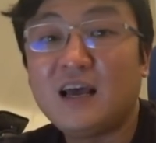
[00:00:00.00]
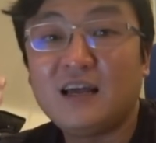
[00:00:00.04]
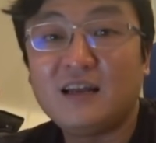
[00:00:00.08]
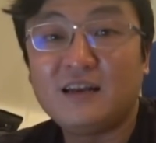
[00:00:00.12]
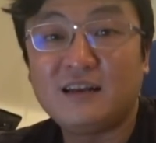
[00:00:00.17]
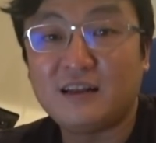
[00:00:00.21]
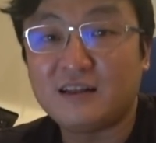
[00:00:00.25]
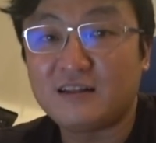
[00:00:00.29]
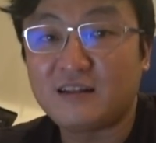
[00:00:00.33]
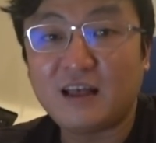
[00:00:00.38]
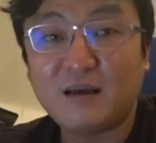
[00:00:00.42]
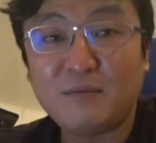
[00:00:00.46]

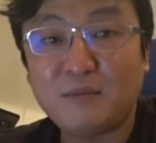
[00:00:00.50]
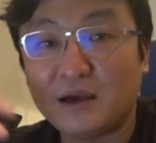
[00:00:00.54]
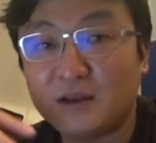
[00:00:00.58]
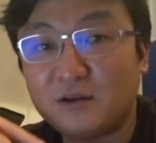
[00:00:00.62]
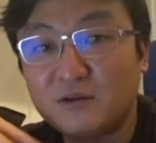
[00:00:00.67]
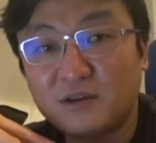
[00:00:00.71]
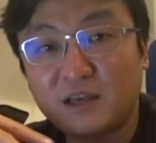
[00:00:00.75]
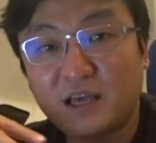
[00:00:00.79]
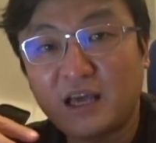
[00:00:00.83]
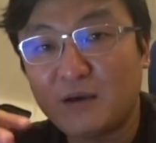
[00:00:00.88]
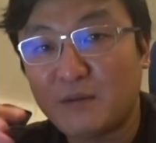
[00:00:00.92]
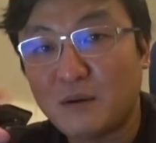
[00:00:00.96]
That time I don't
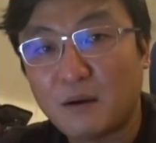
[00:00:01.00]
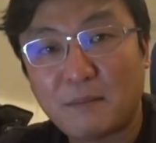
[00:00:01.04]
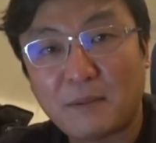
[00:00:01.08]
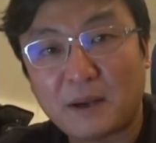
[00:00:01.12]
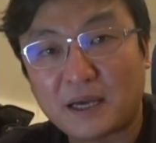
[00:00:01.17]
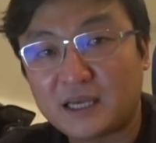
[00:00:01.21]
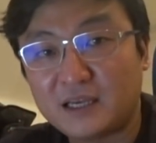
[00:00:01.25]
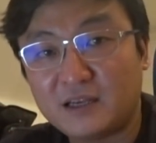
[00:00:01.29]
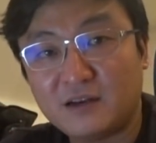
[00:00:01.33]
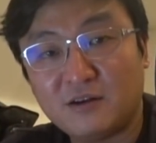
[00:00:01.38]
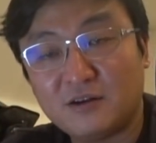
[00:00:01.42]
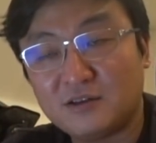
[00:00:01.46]
care about
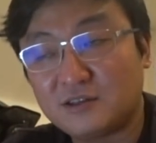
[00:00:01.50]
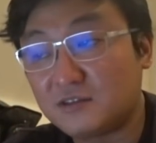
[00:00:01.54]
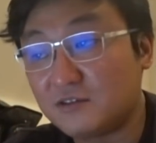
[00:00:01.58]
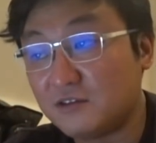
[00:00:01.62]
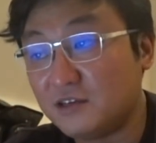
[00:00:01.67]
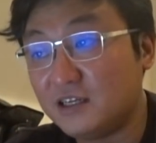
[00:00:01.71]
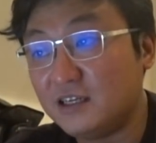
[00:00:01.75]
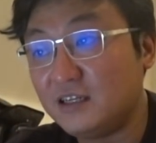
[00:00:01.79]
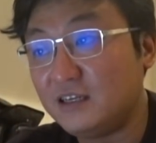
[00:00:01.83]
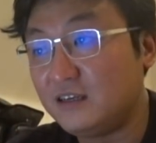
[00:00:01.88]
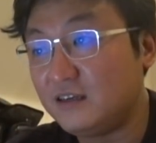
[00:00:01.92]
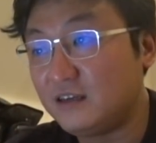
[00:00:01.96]
parking lots
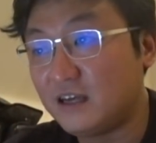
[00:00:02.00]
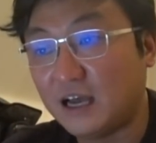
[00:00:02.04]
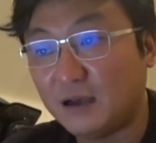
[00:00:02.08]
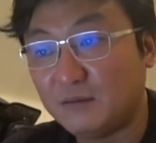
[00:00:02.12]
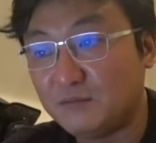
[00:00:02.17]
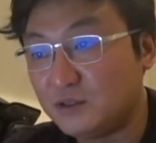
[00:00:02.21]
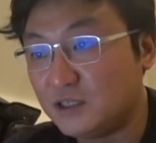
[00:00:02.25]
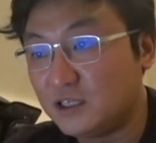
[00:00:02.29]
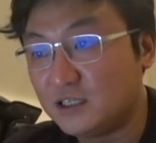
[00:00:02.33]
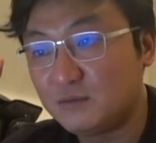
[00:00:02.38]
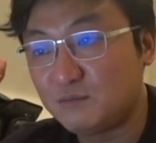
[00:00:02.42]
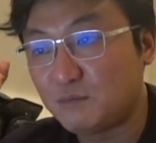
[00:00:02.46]
already. I'm
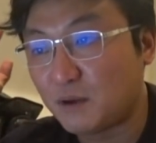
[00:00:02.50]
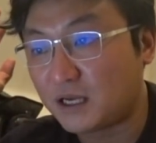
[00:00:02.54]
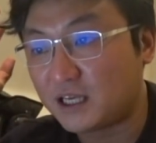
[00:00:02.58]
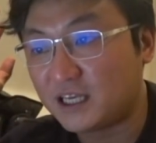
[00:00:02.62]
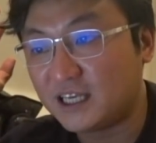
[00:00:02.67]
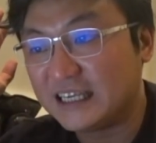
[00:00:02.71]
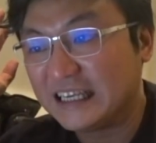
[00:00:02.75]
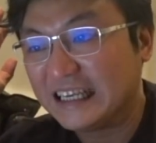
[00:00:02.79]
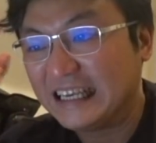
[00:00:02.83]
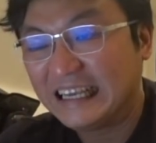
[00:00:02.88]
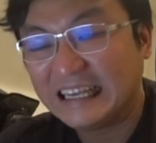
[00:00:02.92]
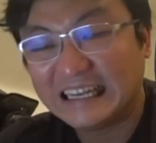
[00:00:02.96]
just parking
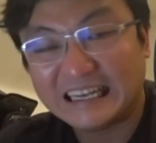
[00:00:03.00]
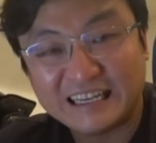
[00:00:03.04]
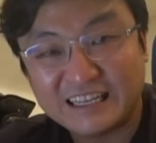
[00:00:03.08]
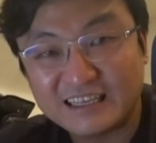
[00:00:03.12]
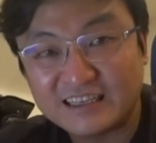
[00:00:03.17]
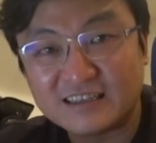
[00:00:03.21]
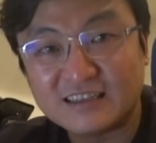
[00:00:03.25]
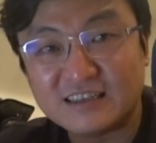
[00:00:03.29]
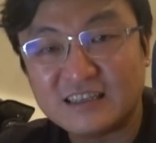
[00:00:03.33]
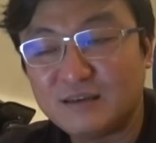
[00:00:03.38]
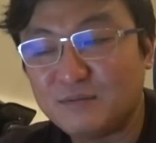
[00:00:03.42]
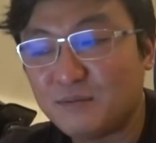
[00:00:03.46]

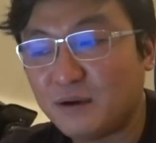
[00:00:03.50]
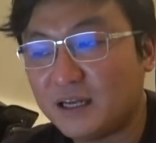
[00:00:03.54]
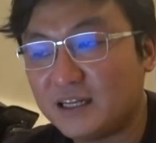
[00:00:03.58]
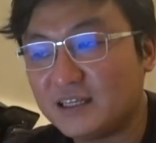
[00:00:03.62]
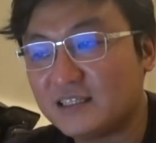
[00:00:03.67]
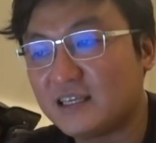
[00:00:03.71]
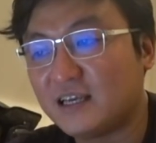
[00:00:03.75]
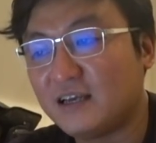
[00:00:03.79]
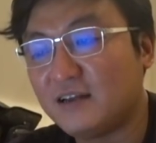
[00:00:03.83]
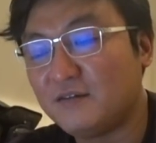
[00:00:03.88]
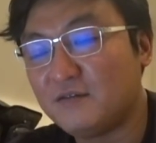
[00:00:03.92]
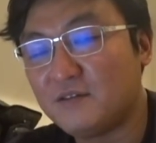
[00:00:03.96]
illegally by the
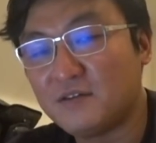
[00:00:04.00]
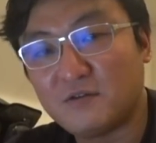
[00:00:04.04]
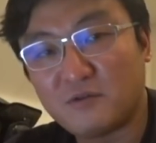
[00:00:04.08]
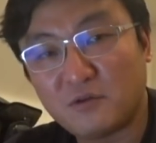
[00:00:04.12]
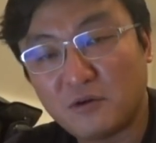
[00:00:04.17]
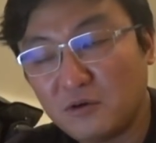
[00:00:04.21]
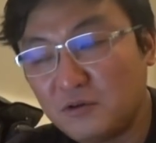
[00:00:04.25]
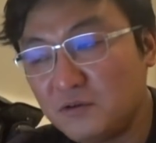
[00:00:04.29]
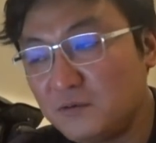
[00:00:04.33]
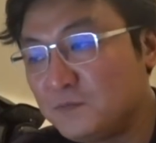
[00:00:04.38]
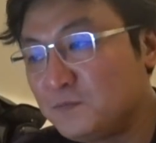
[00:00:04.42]
side of the road.